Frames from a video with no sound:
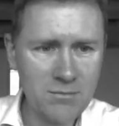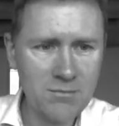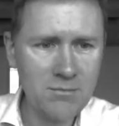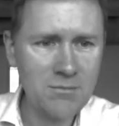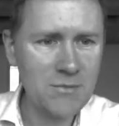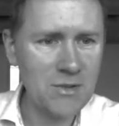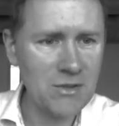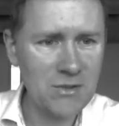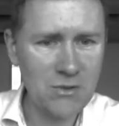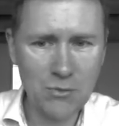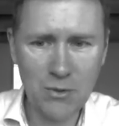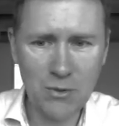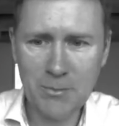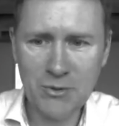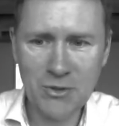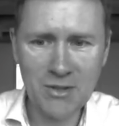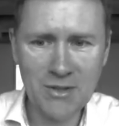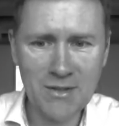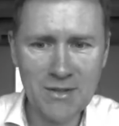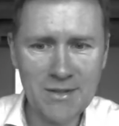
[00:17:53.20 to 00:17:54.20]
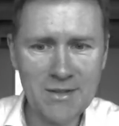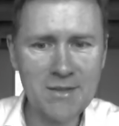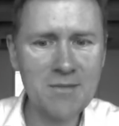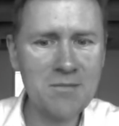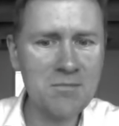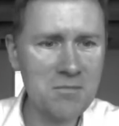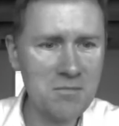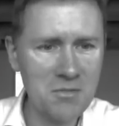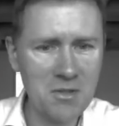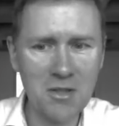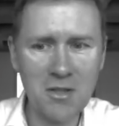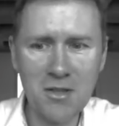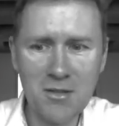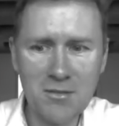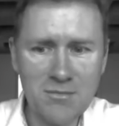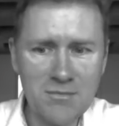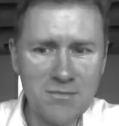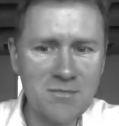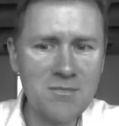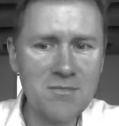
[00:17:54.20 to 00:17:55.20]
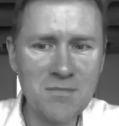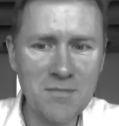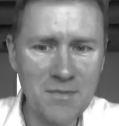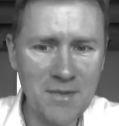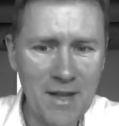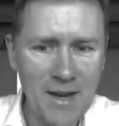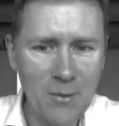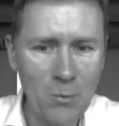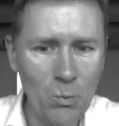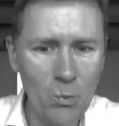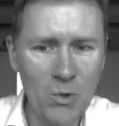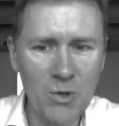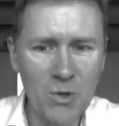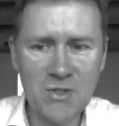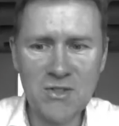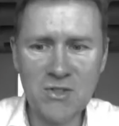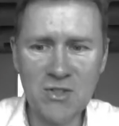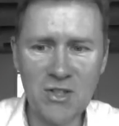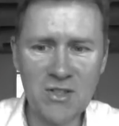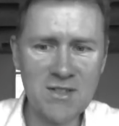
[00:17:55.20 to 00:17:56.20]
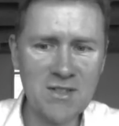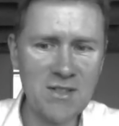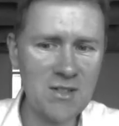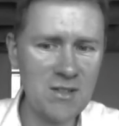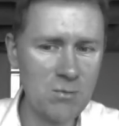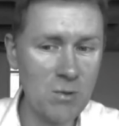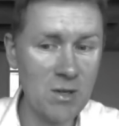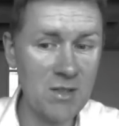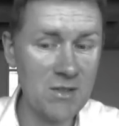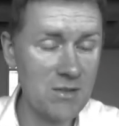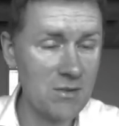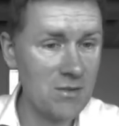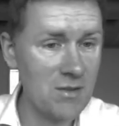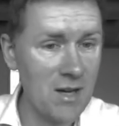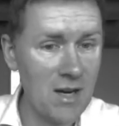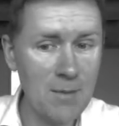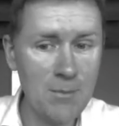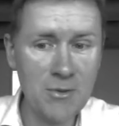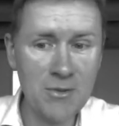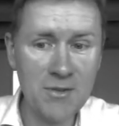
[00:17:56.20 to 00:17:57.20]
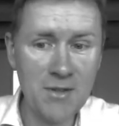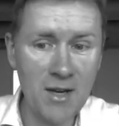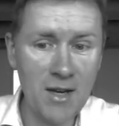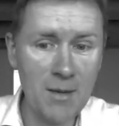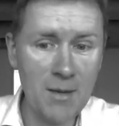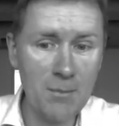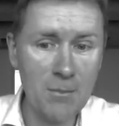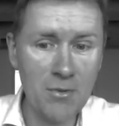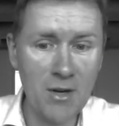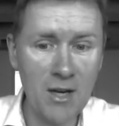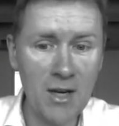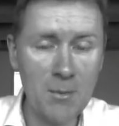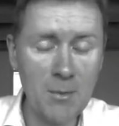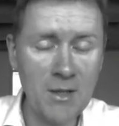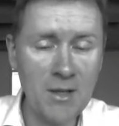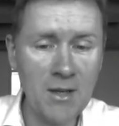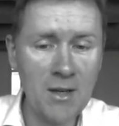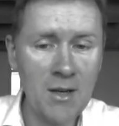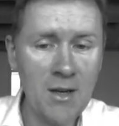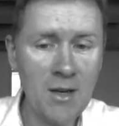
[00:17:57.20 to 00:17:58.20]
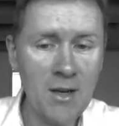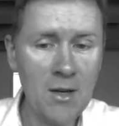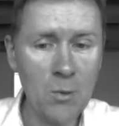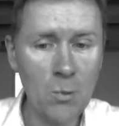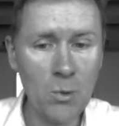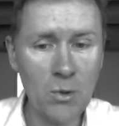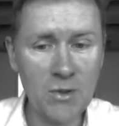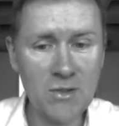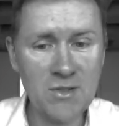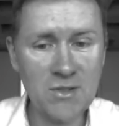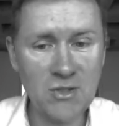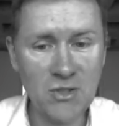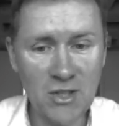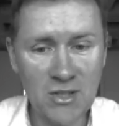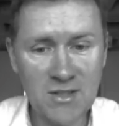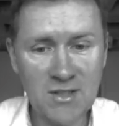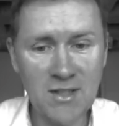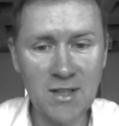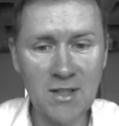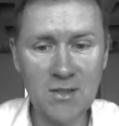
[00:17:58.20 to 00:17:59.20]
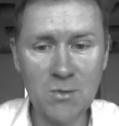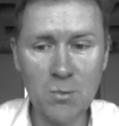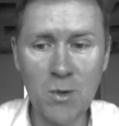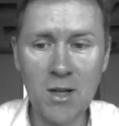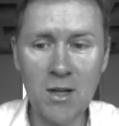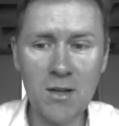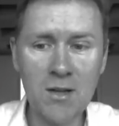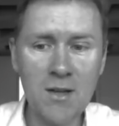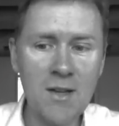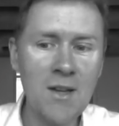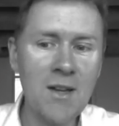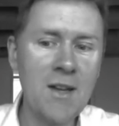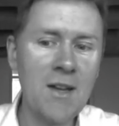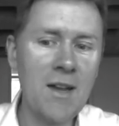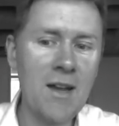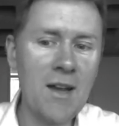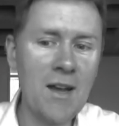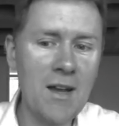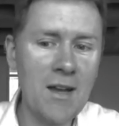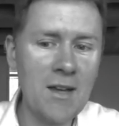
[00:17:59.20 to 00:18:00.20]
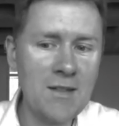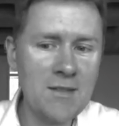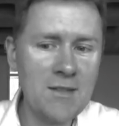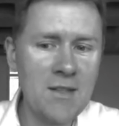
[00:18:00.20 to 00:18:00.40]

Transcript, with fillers: descriptions, um, that works just as well. So time-to-time priming works just as well as